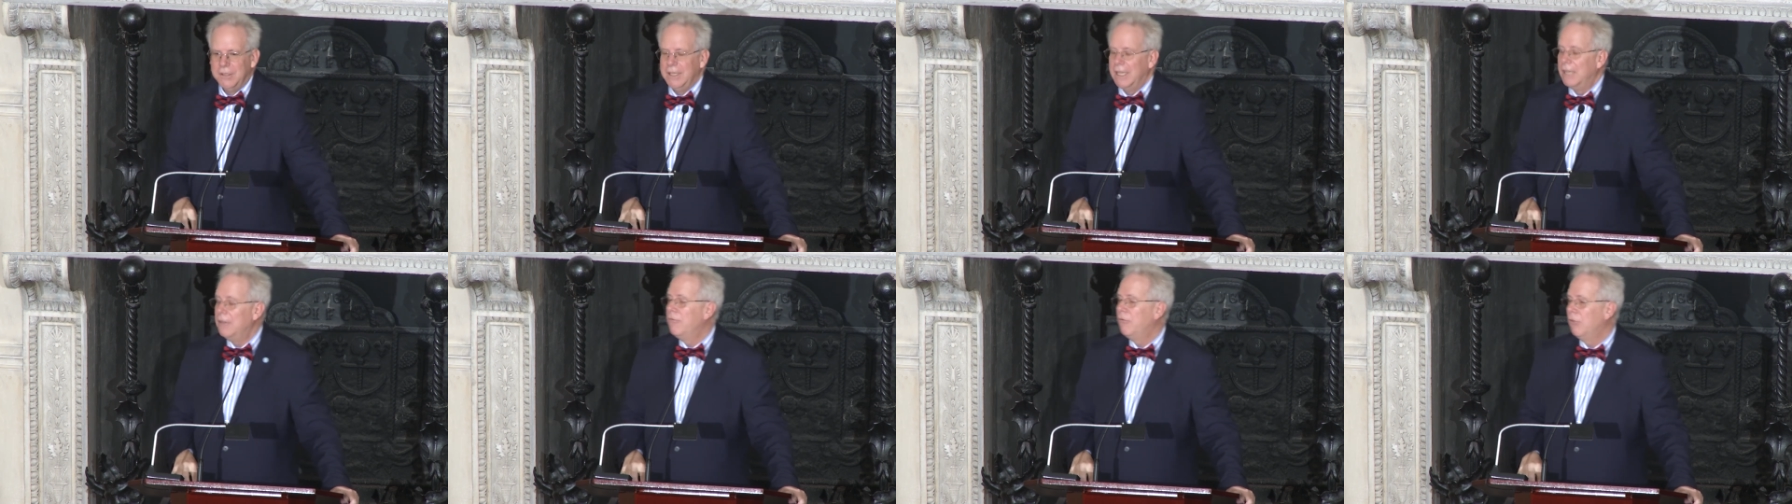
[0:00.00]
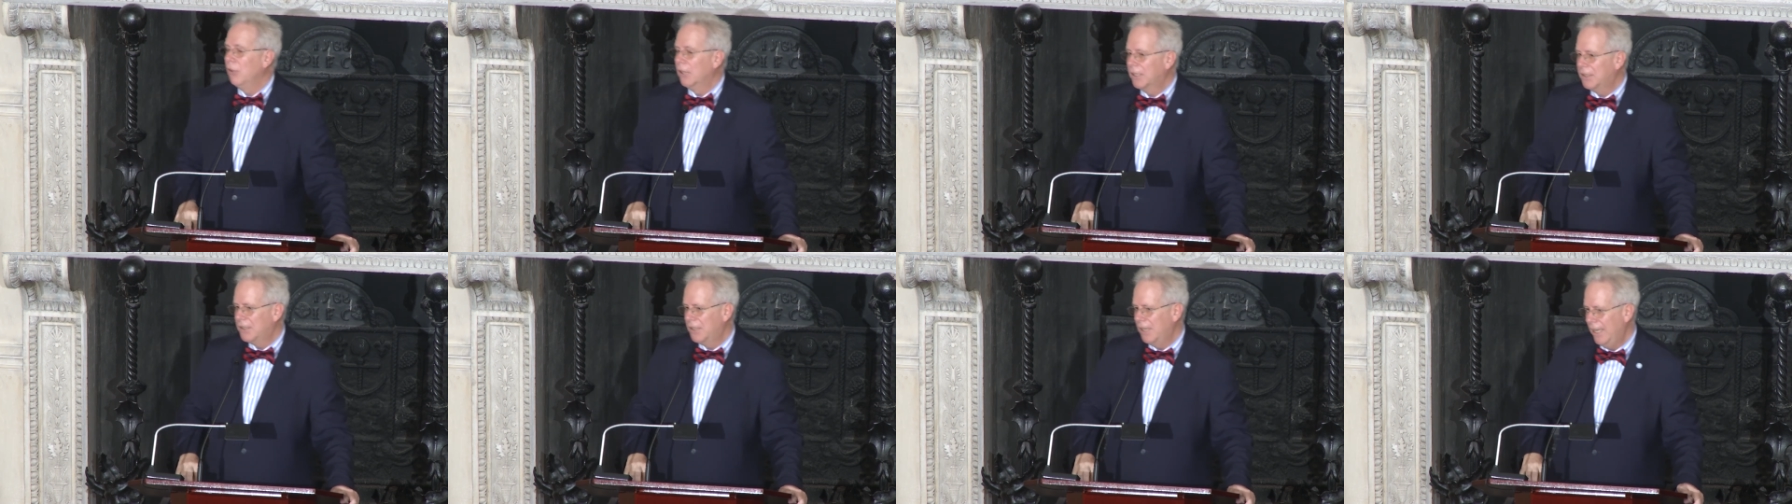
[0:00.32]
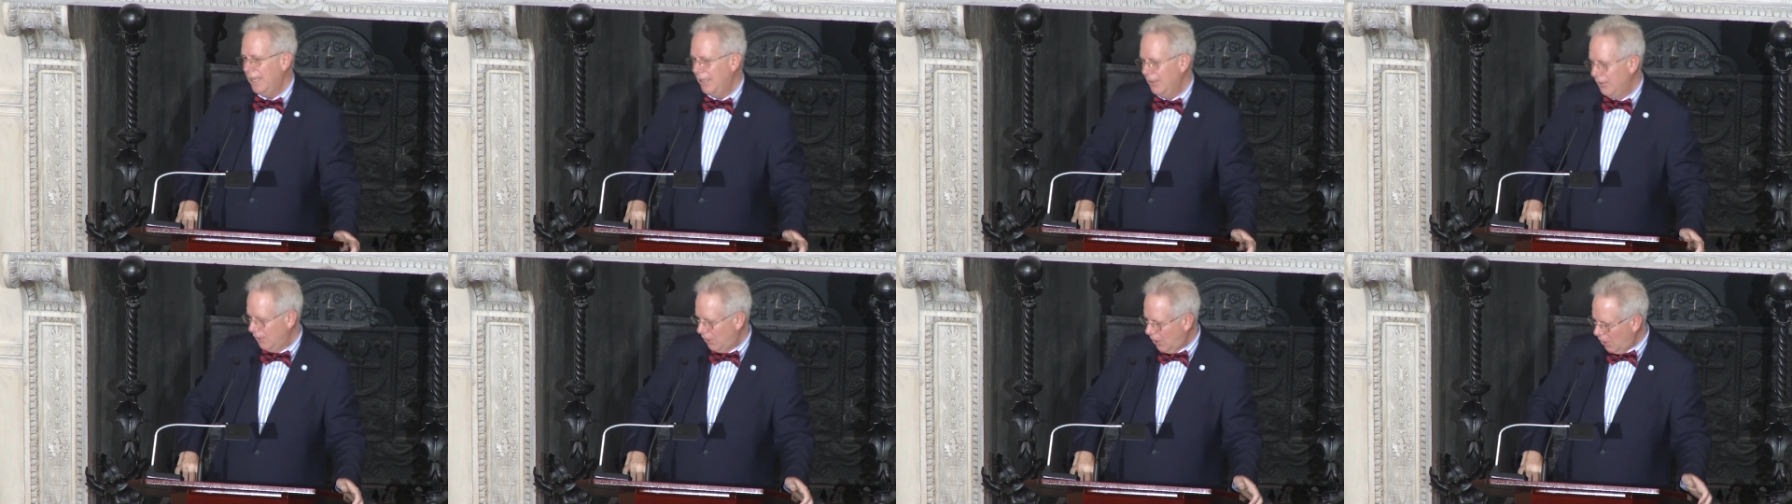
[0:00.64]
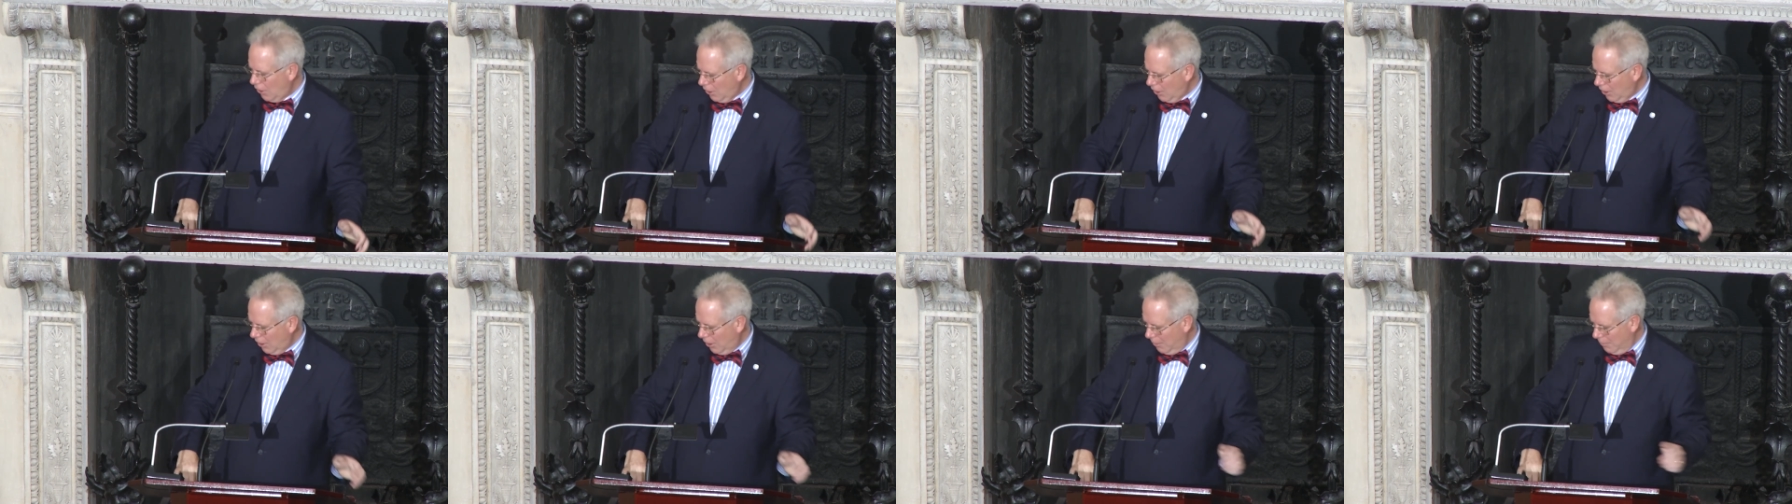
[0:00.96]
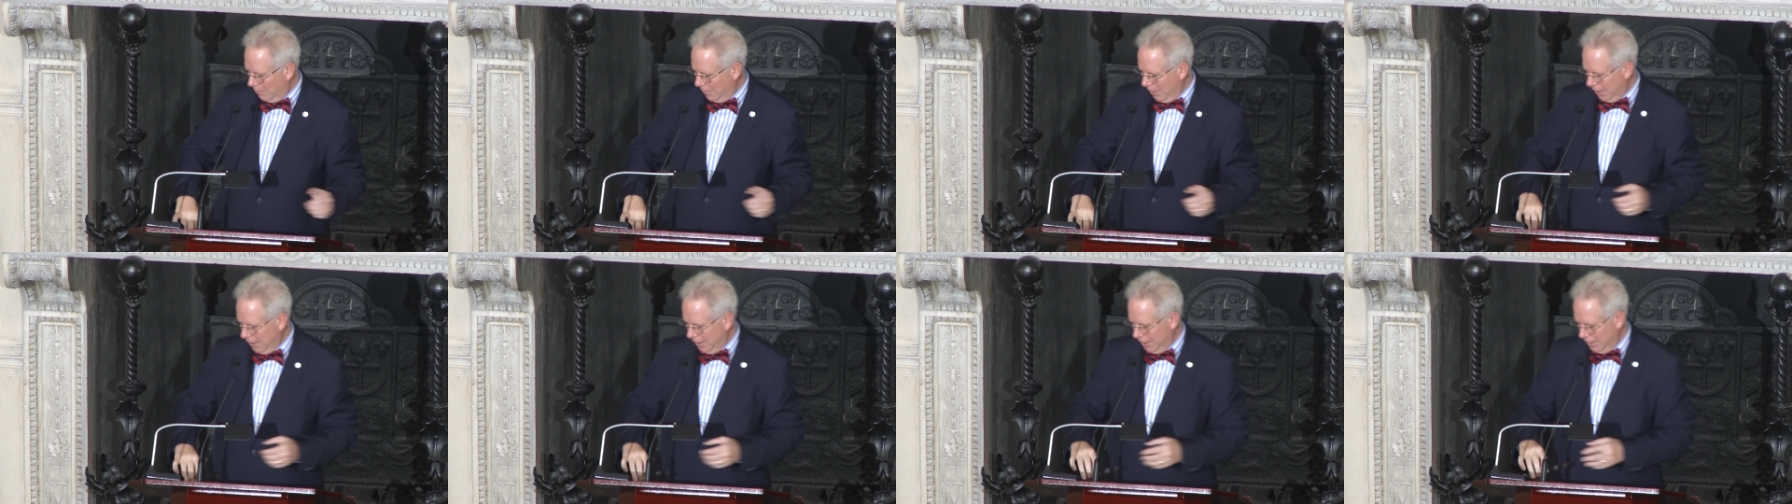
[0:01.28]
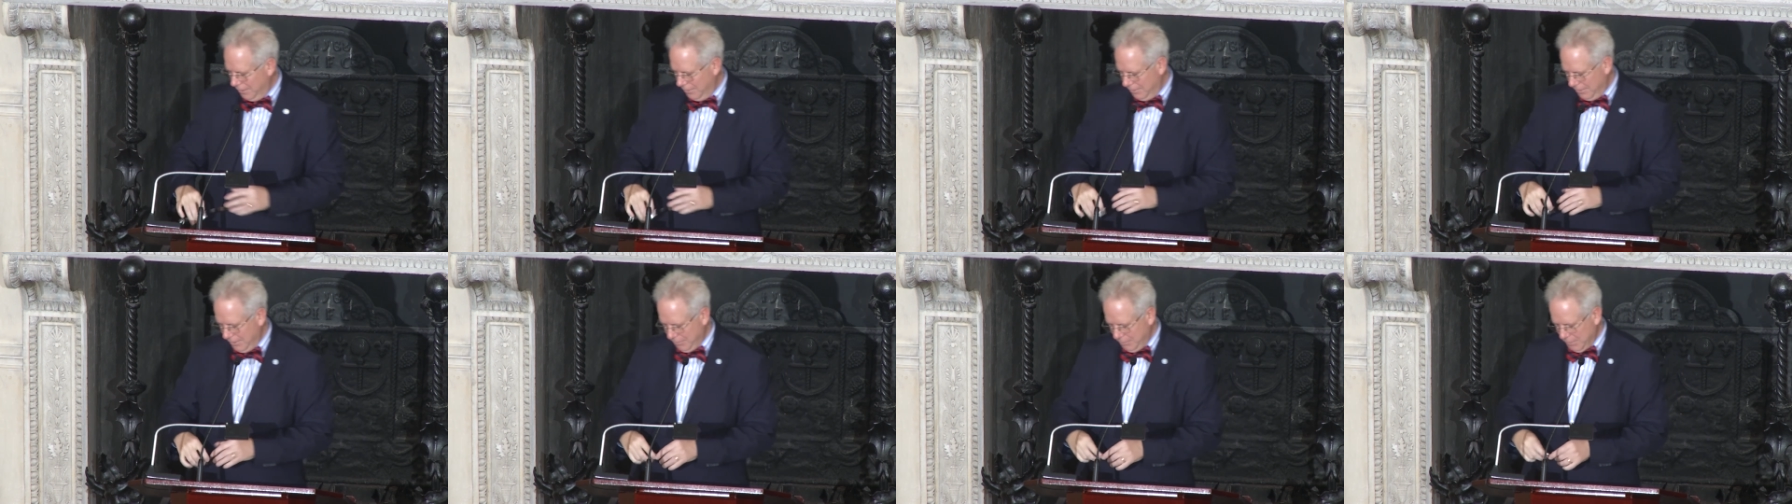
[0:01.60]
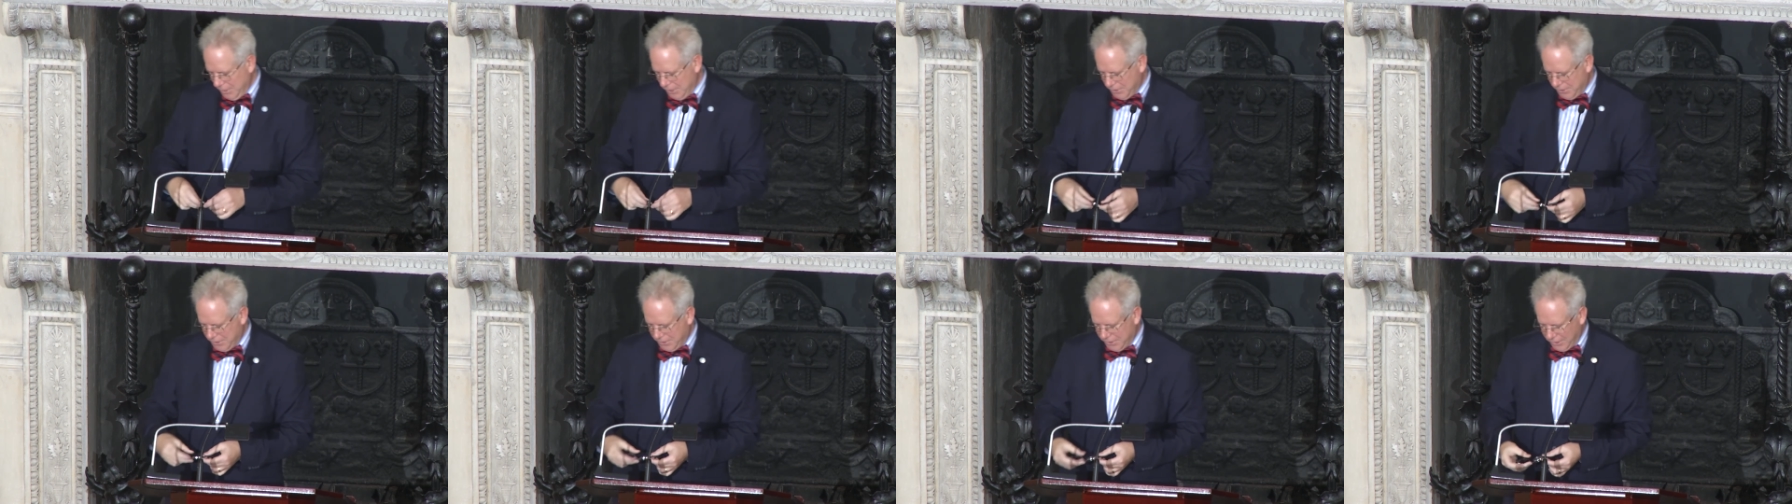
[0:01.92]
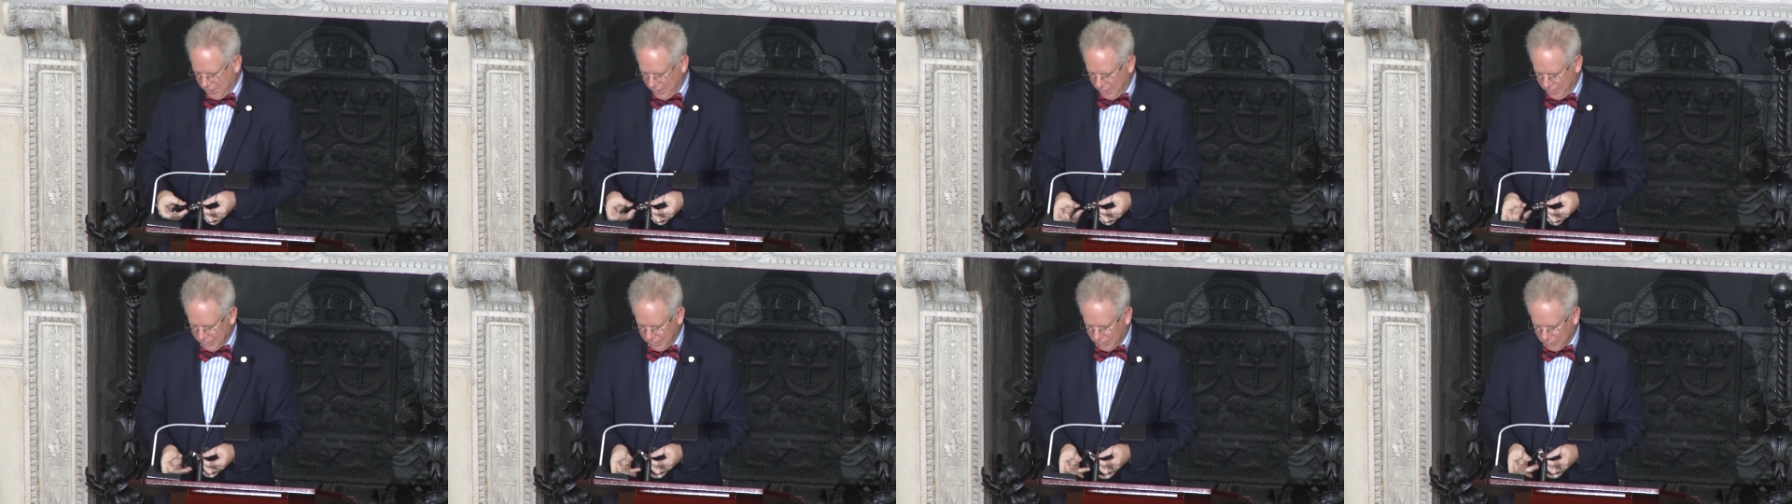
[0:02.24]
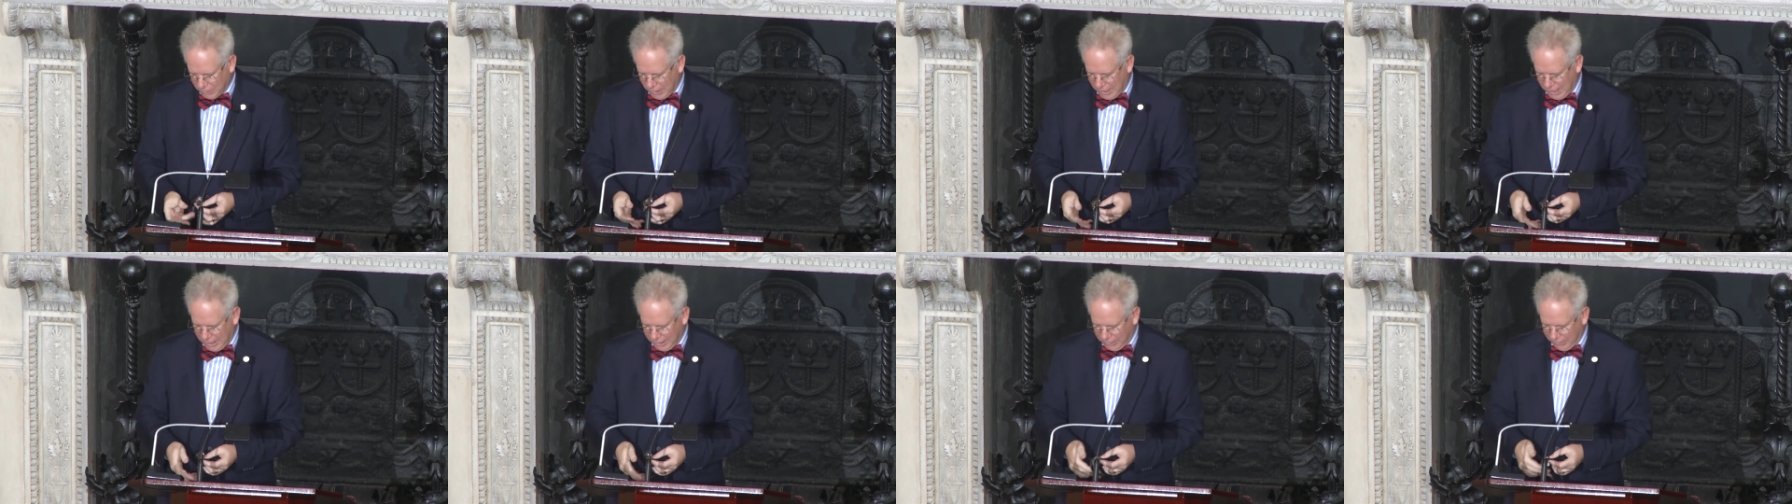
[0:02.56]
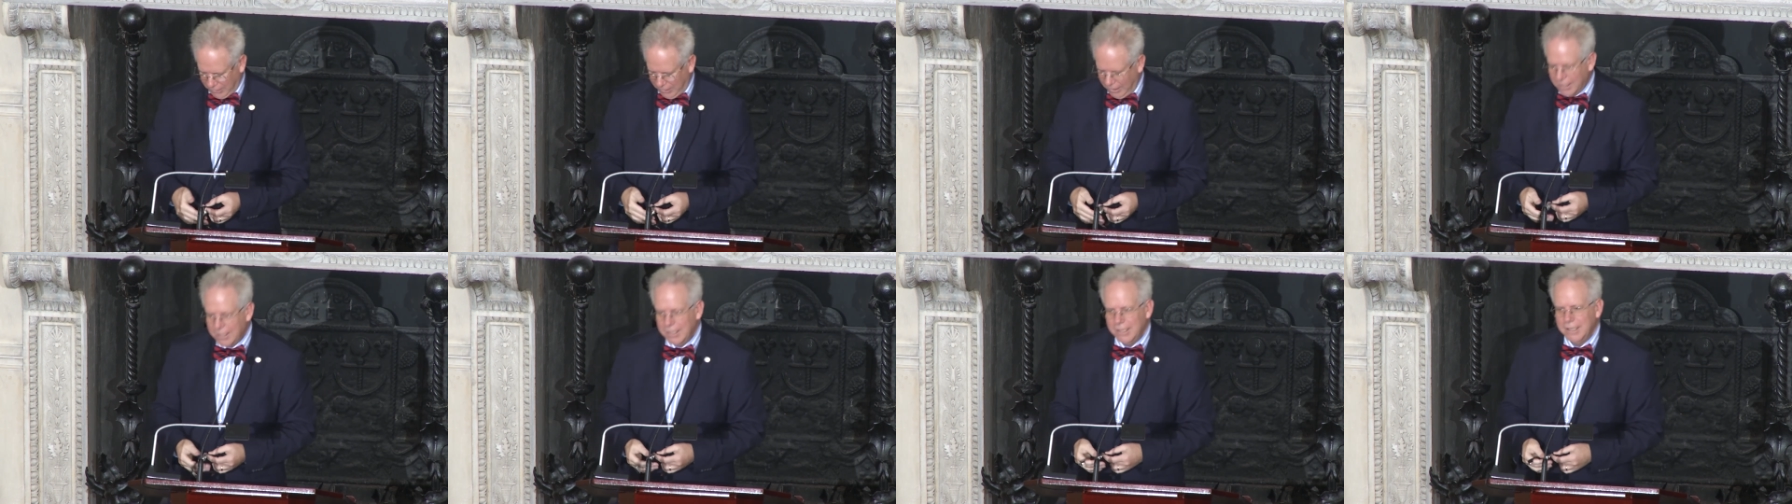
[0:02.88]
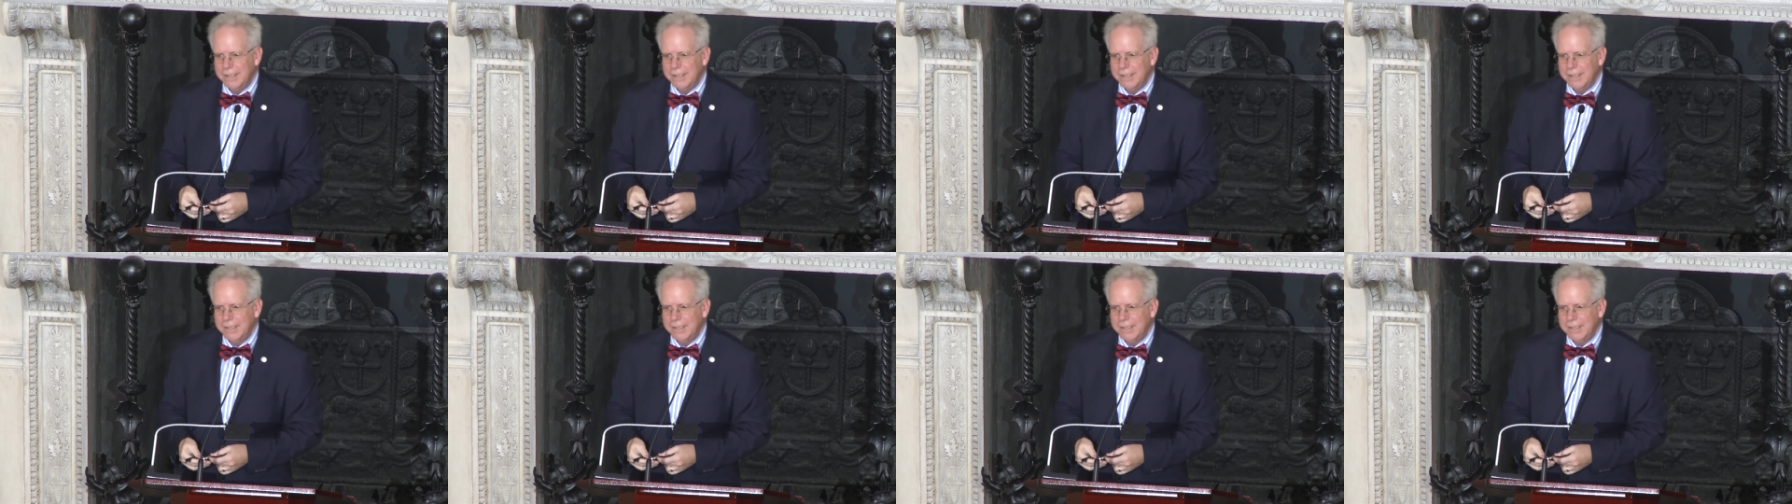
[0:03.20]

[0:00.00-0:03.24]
inflict harm on Mr. Crocker.